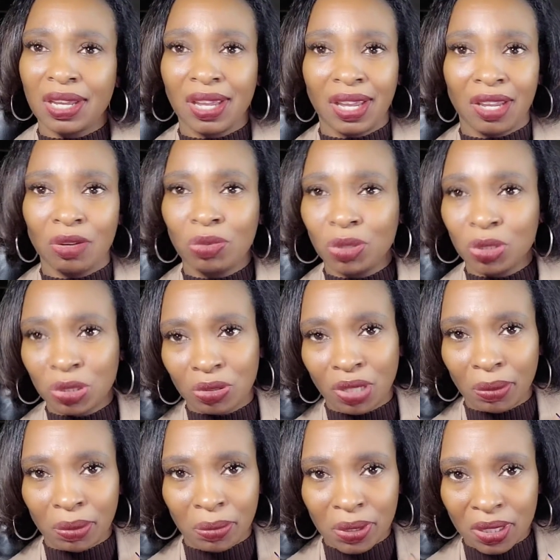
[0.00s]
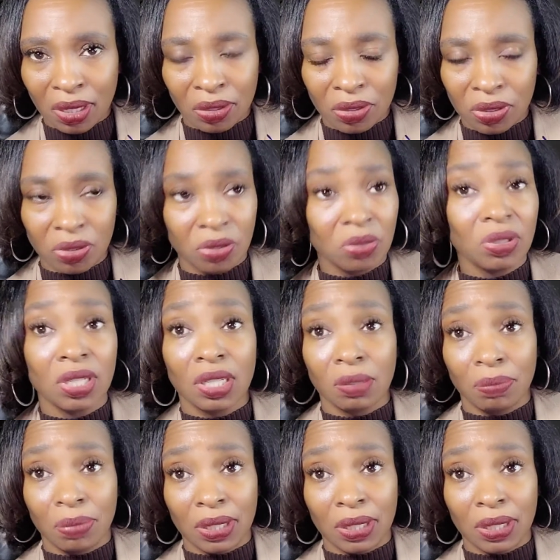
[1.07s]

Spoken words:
hey, what your grandmama taught you? You need